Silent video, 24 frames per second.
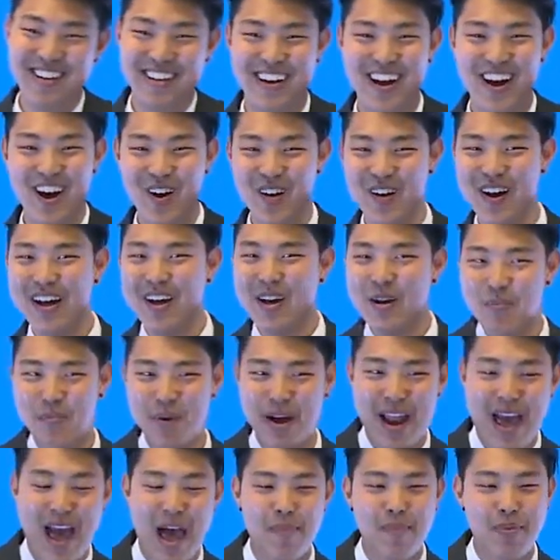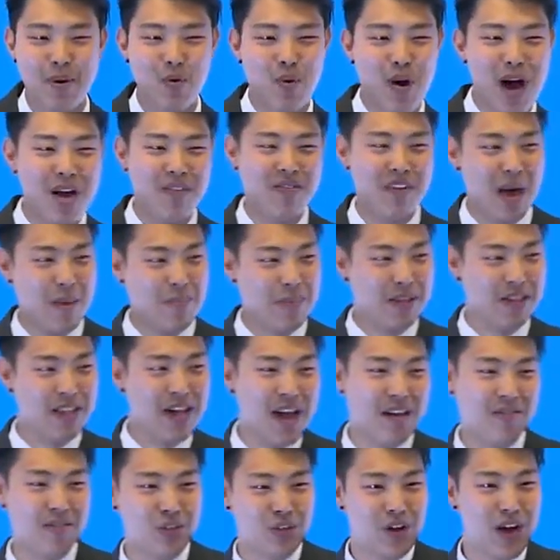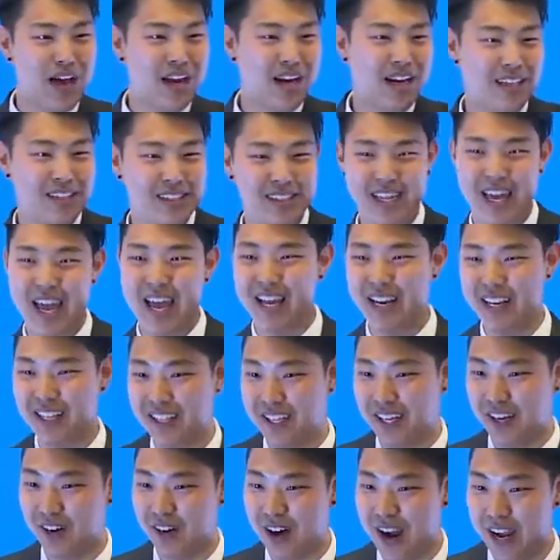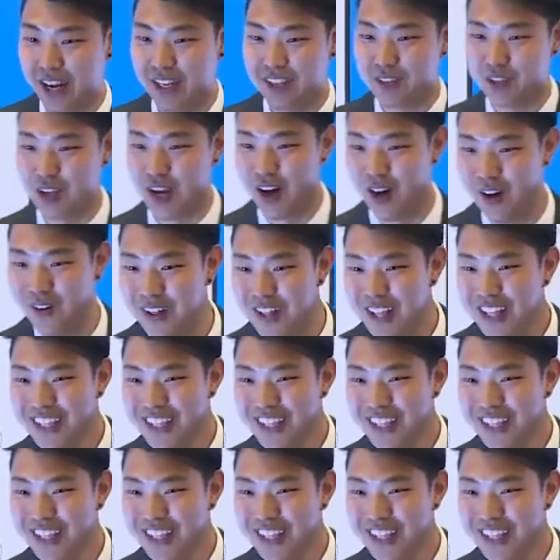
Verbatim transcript: you know, but happy wife, happy life, so I didn't say anything, right? So,